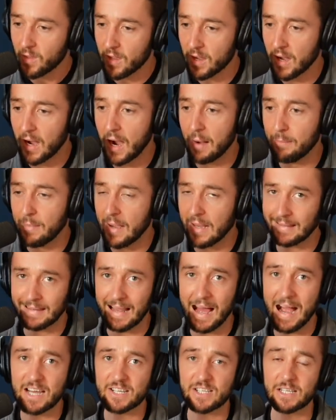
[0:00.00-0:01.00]
And
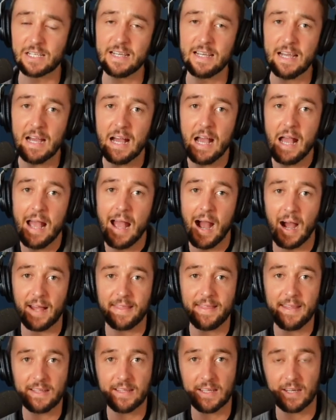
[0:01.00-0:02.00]
lastly, I
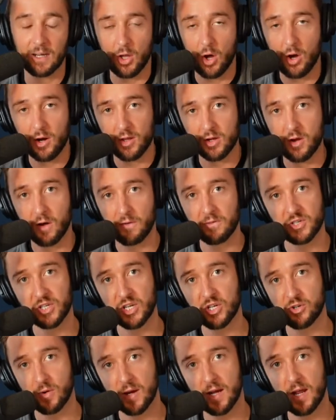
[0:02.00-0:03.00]
think that a lot of the
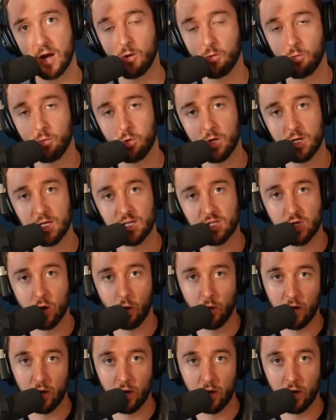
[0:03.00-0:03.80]
conversation right now is